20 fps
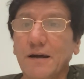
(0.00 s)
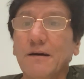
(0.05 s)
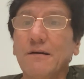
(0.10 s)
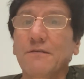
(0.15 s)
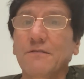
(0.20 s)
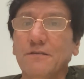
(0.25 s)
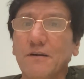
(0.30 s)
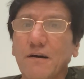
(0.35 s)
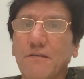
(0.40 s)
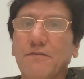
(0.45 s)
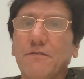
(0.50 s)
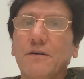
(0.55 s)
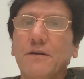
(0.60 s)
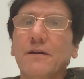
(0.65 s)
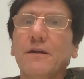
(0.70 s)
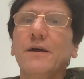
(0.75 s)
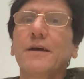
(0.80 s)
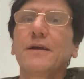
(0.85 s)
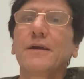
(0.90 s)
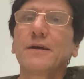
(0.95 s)

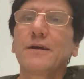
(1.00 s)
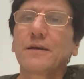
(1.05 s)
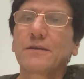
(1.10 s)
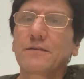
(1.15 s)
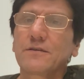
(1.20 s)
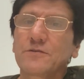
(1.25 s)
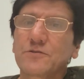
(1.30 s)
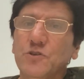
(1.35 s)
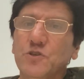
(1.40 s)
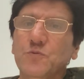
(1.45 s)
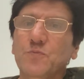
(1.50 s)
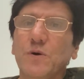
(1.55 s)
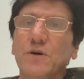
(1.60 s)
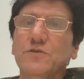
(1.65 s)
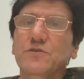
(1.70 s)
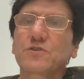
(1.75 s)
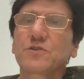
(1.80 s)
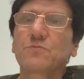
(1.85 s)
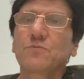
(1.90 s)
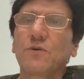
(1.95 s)
Rather, it is
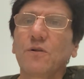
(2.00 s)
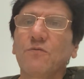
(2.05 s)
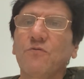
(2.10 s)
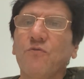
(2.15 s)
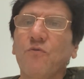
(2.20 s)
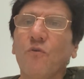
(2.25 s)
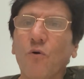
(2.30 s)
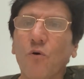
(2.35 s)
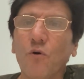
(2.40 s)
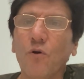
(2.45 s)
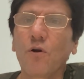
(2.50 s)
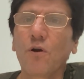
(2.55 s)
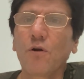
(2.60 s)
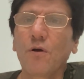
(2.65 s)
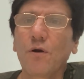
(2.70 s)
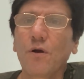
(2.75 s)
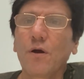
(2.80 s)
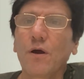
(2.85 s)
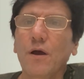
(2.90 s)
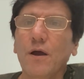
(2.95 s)
responsible for
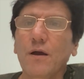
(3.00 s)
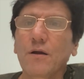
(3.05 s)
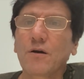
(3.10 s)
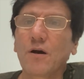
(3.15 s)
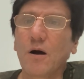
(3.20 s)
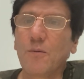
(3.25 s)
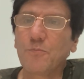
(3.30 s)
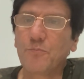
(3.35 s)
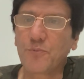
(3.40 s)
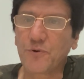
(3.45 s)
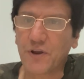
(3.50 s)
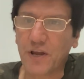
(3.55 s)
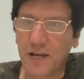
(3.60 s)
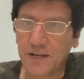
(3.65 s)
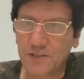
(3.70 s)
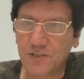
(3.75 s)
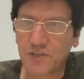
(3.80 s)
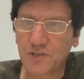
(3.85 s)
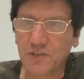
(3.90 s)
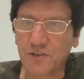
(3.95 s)

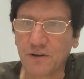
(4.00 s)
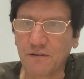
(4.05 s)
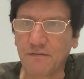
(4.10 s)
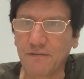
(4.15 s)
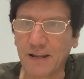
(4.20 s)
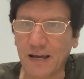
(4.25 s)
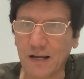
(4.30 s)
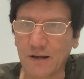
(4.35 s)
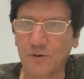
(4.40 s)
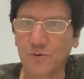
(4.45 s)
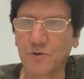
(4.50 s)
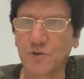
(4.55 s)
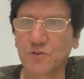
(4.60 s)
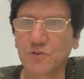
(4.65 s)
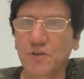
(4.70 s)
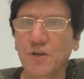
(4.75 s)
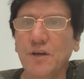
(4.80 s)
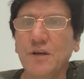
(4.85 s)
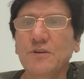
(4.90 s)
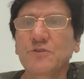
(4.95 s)
comprehension of language.
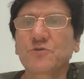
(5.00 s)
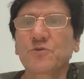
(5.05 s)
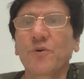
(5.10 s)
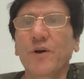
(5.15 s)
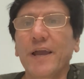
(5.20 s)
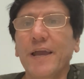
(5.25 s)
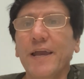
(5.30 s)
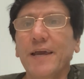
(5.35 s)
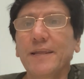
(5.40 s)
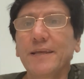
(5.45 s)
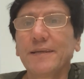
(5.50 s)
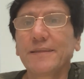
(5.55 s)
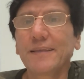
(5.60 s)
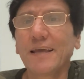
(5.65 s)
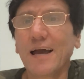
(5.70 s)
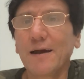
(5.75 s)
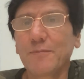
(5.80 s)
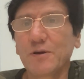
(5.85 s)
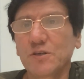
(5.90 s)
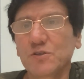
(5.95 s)
So any
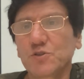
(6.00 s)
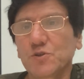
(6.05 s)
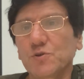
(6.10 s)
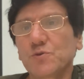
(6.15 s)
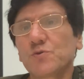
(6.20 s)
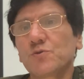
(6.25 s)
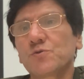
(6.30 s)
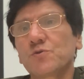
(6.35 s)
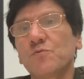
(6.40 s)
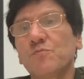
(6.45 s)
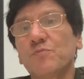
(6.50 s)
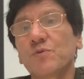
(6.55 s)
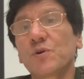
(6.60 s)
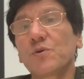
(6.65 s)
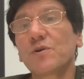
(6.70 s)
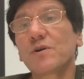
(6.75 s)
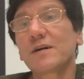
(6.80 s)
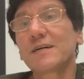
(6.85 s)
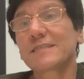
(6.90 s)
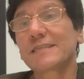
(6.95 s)
damage to
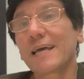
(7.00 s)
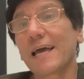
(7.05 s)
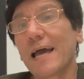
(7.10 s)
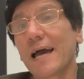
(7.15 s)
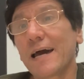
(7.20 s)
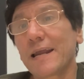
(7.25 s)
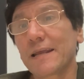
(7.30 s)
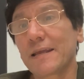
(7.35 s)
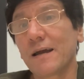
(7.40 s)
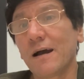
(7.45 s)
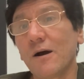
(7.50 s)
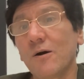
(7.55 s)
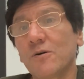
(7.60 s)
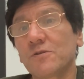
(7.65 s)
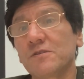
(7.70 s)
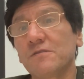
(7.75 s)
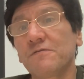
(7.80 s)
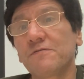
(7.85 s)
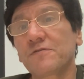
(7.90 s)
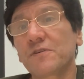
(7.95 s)
Broca's area or
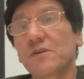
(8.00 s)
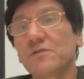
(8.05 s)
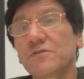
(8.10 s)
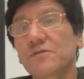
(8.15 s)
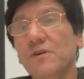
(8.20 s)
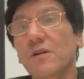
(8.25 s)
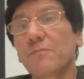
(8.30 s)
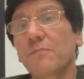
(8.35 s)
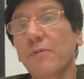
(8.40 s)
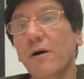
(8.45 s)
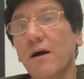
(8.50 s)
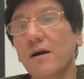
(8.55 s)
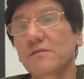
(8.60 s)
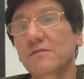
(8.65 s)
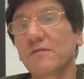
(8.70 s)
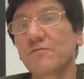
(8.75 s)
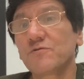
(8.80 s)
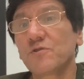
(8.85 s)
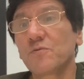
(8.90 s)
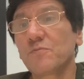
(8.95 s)
the frontal part
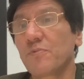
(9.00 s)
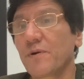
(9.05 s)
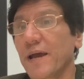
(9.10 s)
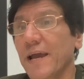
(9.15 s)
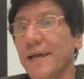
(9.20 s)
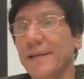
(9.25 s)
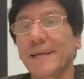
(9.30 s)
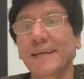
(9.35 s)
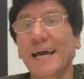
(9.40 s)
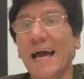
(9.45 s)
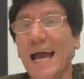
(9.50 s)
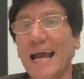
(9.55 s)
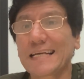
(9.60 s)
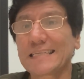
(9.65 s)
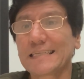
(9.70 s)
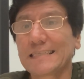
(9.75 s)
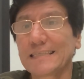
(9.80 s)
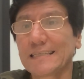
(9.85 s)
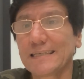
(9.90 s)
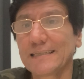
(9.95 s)
of your brain in
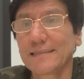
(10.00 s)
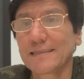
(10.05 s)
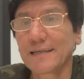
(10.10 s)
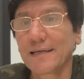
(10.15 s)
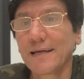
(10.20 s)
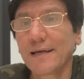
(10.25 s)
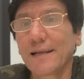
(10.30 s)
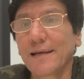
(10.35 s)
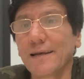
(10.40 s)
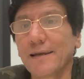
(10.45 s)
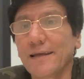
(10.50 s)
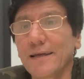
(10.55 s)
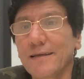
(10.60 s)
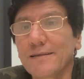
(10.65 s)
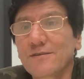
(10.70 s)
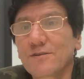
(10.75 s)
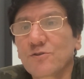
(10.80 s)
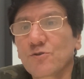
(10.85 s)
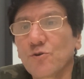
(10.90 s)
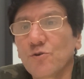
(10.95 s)
accident
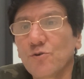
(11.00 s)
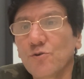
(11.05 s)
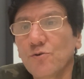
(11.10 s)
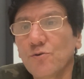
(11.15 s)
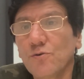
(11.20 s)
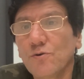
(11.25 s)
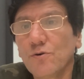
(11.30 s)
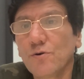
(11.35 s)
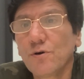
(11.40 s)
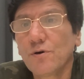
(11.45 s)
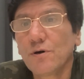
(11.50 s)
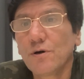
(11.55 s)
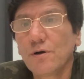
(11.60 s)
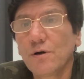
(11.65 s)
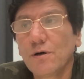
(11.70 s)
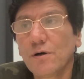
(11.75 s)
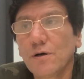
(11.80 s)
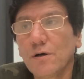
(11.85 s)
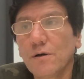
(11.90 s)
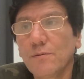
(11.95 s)
leads to
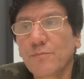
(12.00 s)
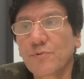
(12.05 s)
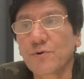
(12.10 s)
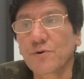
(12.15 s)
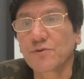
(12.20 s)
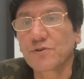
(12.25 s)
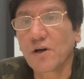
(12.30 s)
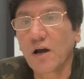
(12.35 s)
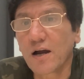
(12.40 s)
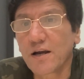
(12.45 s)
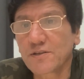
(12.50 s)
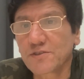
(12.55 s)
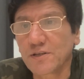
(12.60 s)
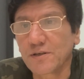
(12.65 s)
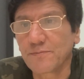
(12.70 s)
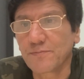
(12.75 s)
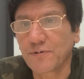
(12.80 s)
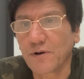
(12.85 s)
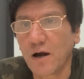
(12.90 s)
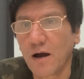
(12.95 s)

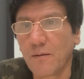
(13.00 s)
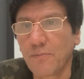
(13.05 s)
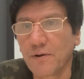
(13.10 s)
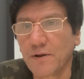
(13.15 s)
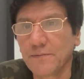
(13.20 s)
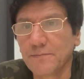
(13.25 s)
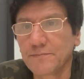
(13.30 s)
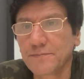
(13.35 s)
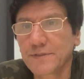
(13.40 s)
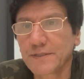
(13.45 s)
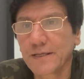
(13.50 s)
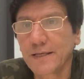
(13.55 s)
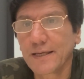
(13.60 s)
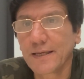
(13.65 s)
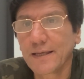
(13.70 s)
production problems.